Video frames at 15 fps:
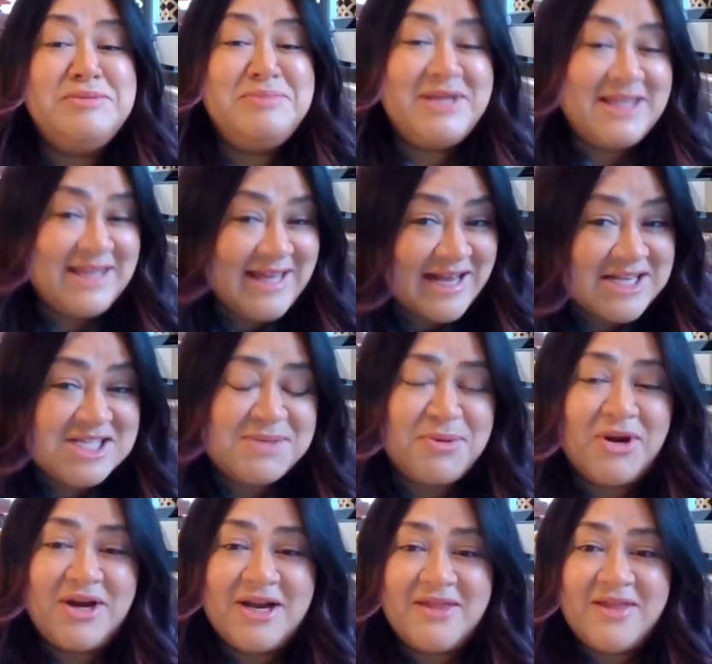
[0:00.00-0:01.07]
be the
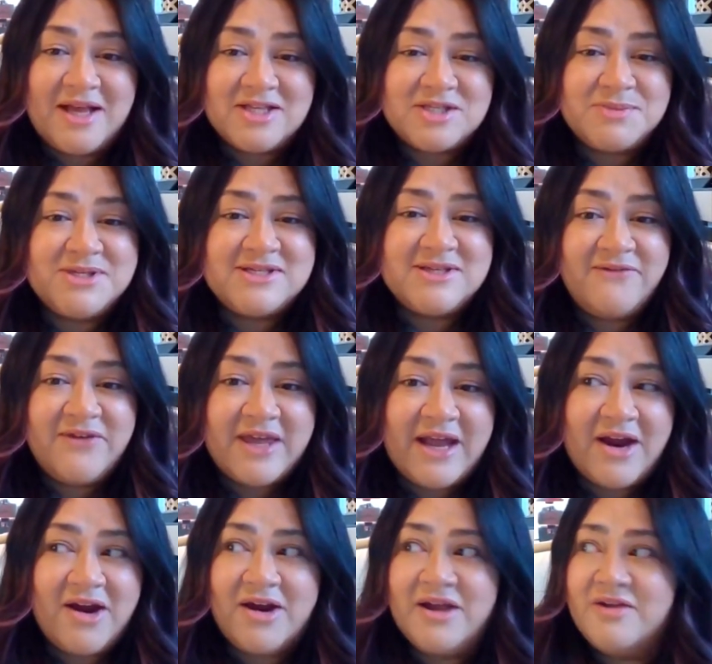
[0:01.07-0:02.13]
expert in that
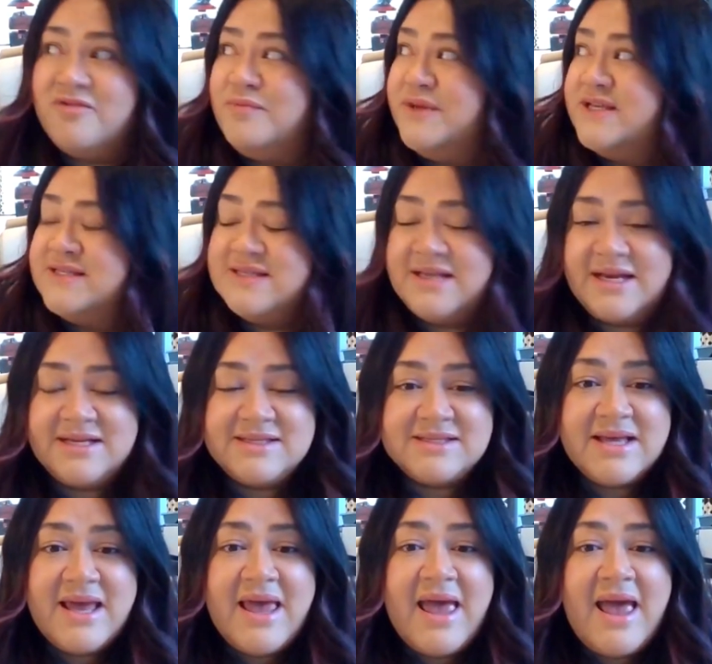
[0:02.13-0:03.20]
specific area of business.